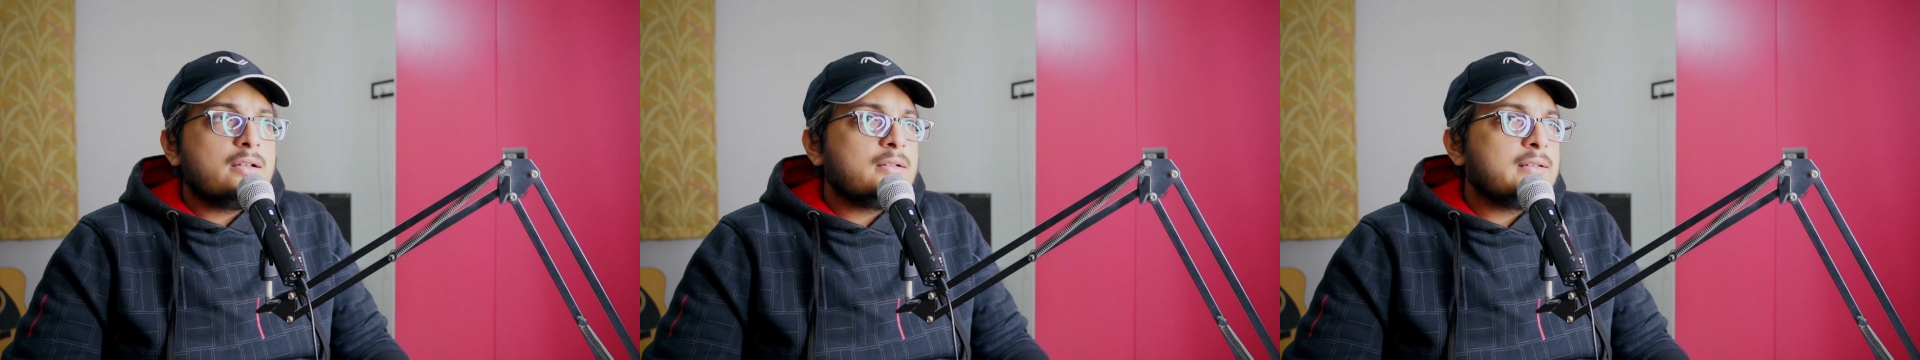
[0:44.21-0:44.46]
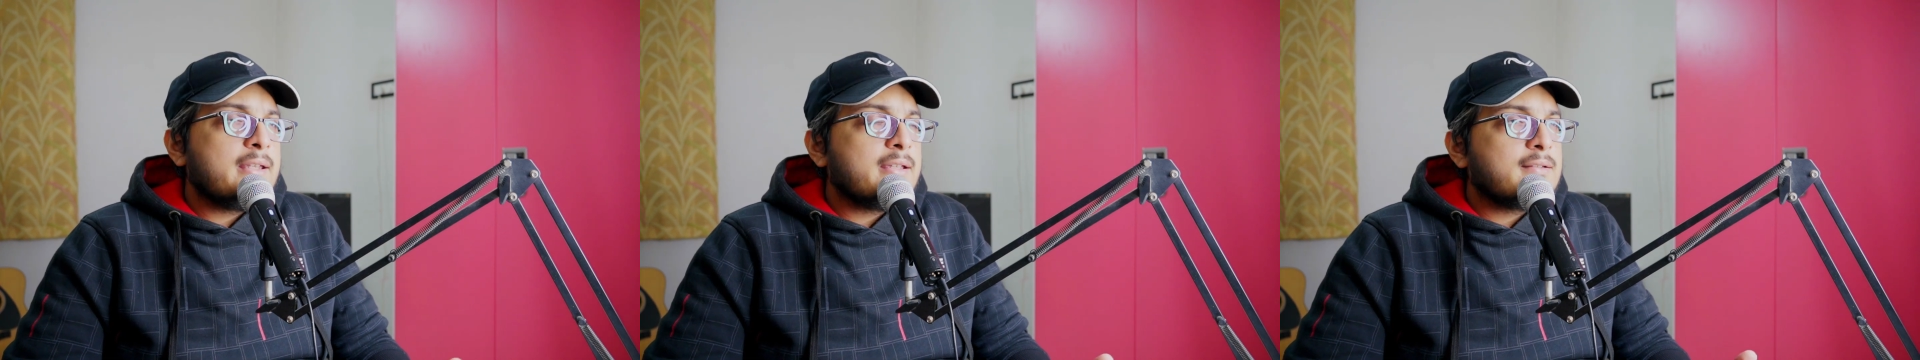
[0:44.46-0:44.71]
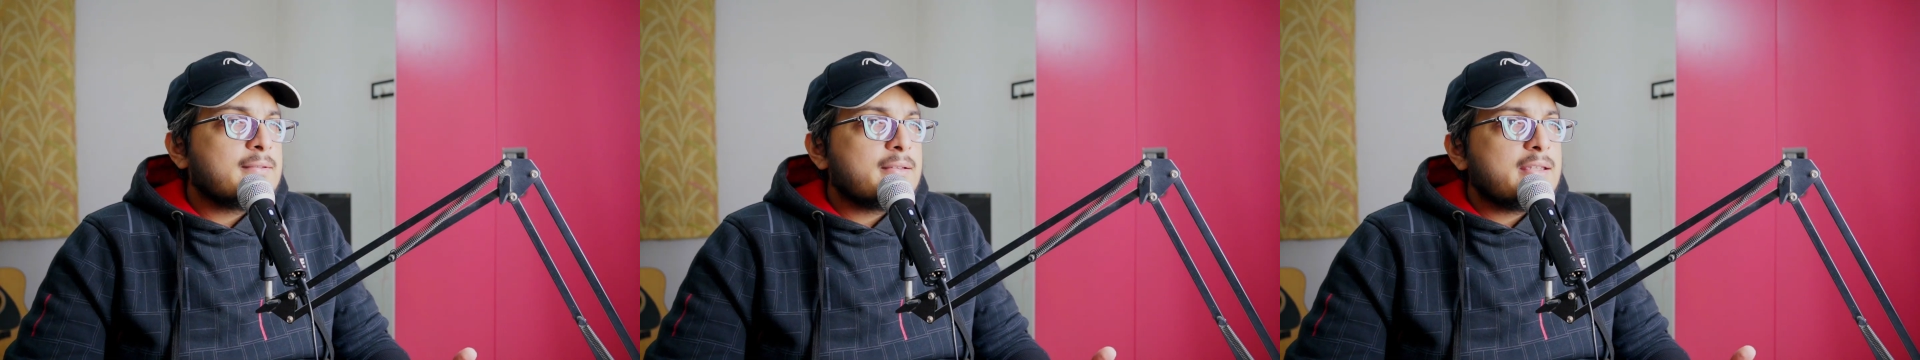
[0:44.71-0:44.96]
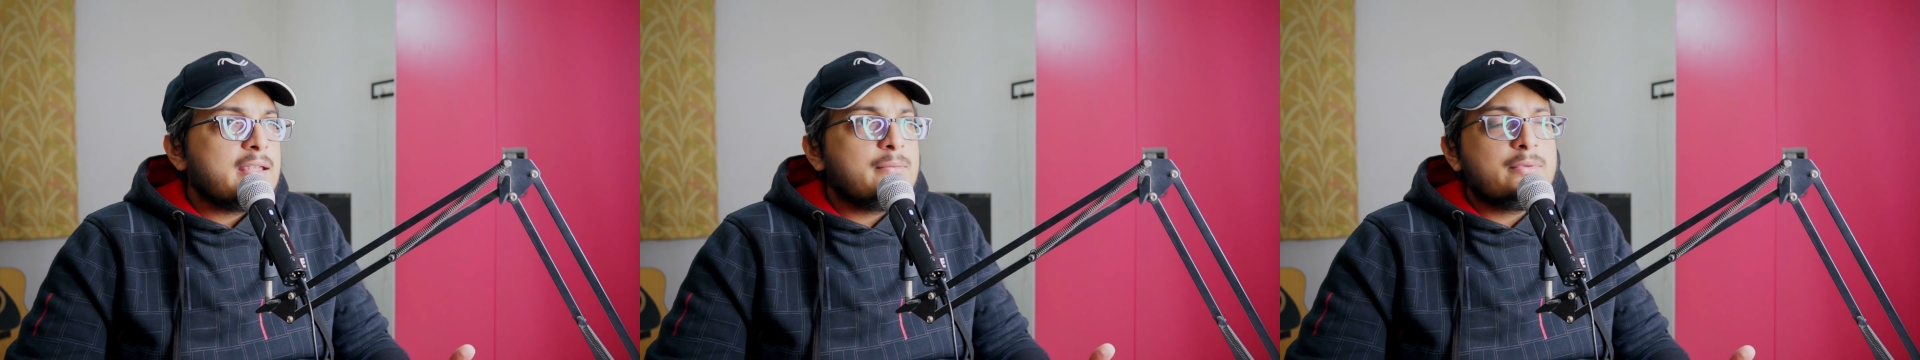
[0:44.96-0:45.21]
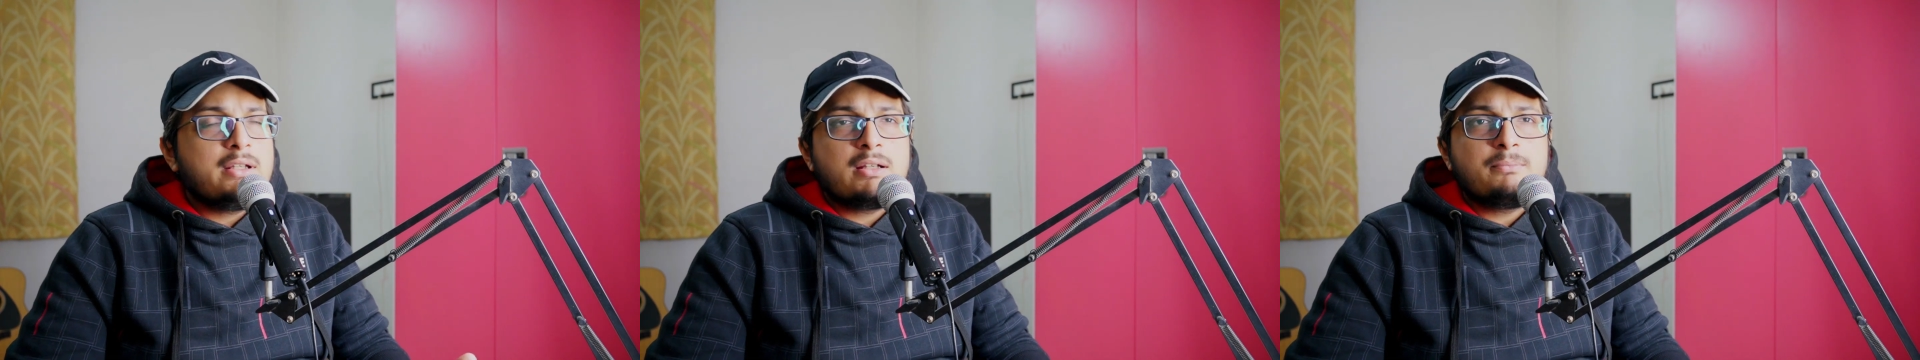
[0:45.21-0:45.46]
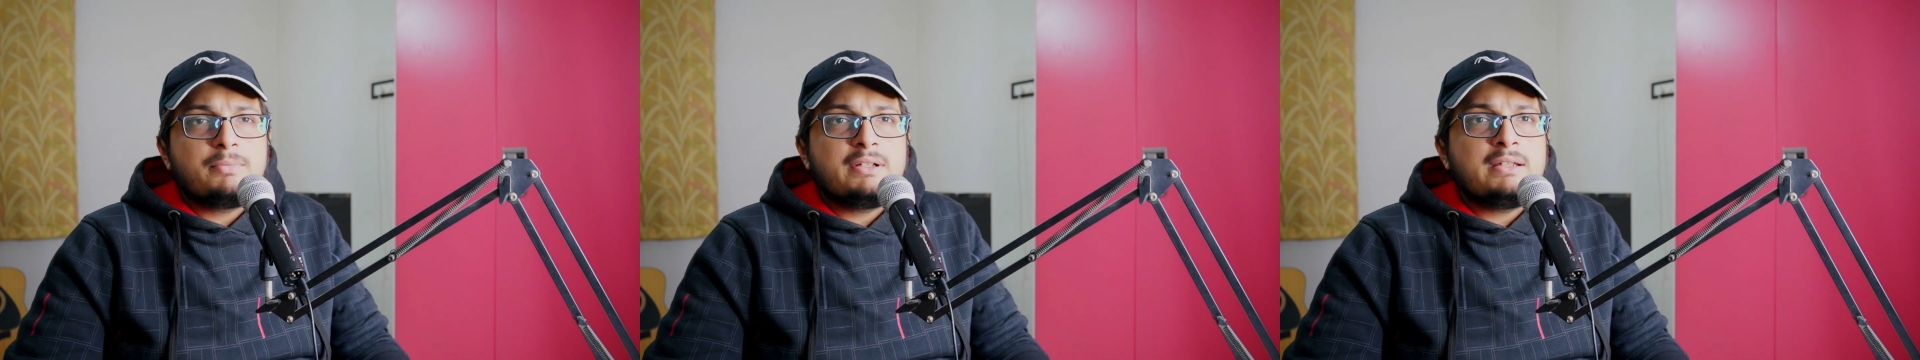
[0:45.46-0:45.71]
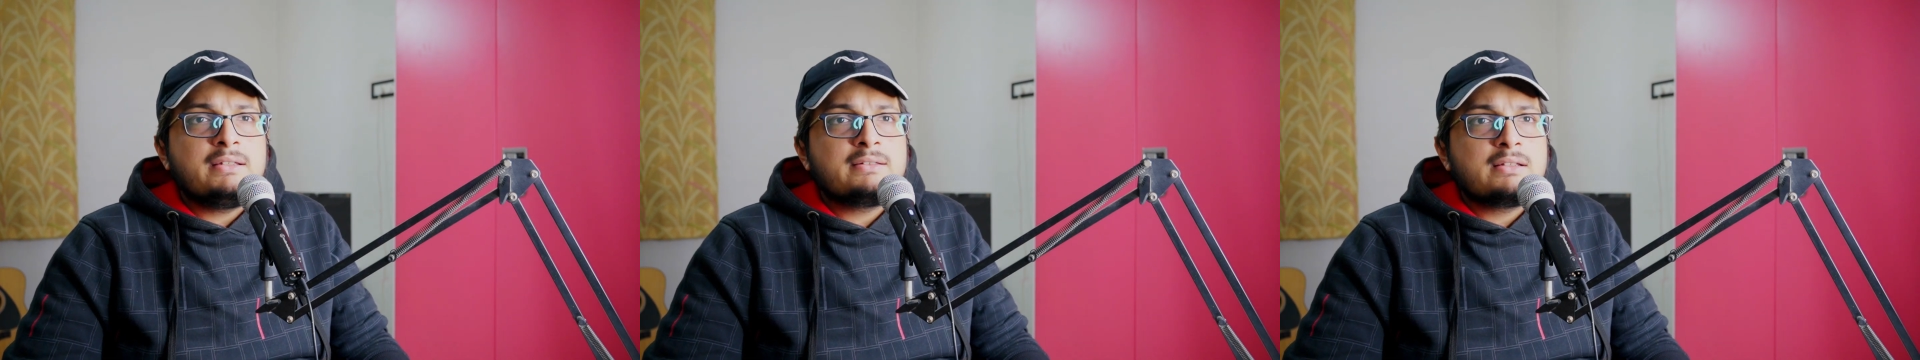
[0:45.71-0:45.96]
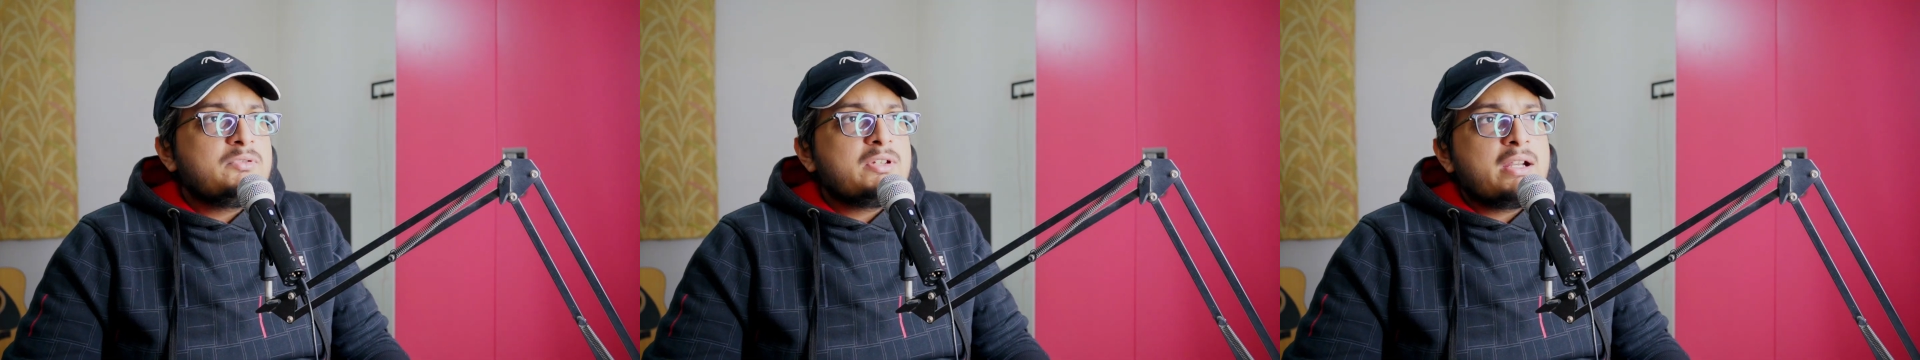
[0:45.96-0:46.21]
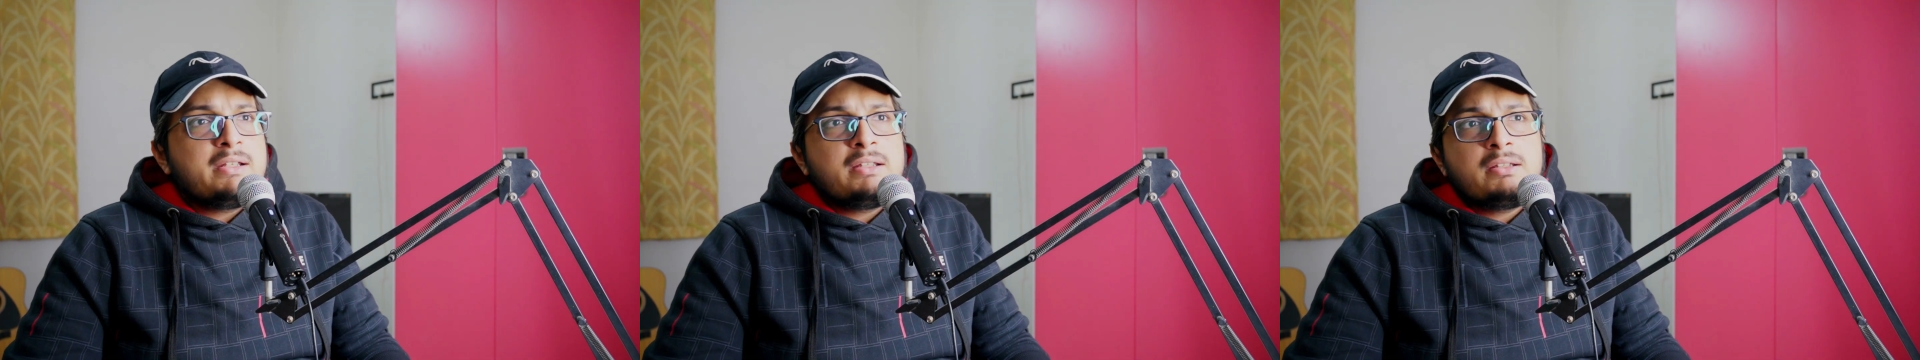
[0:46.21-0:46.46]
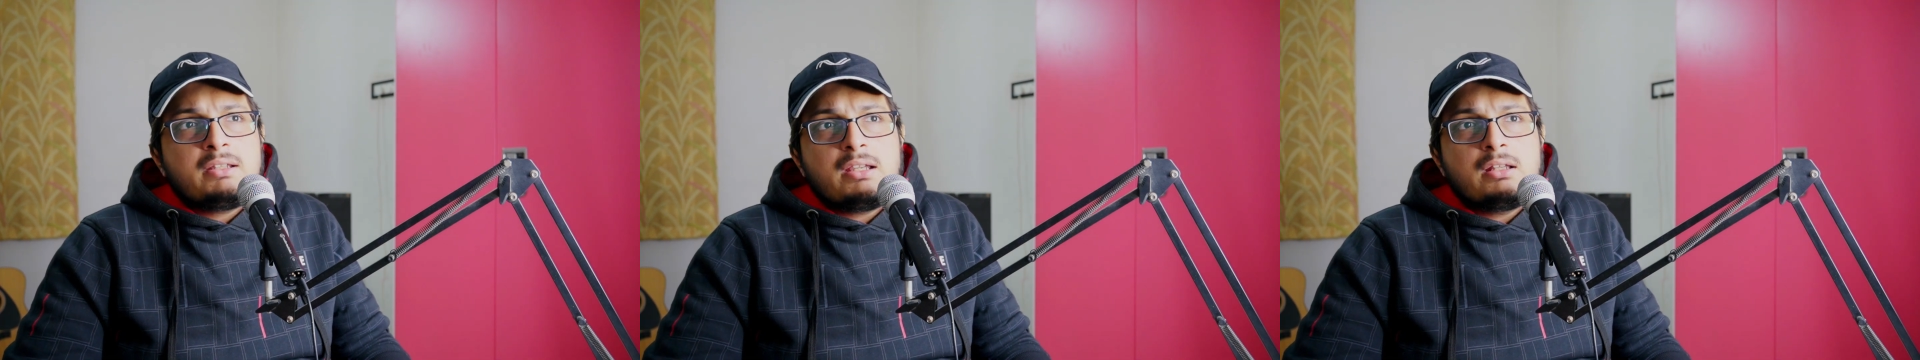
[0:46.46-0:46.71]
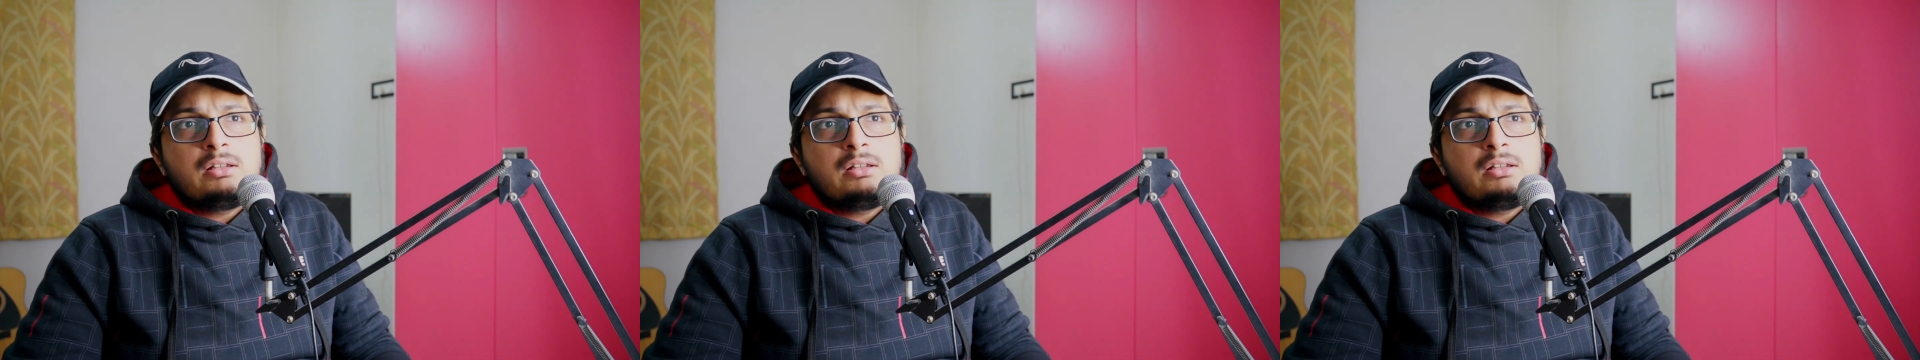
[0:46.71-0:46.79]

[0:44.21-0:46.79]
Like every company is churning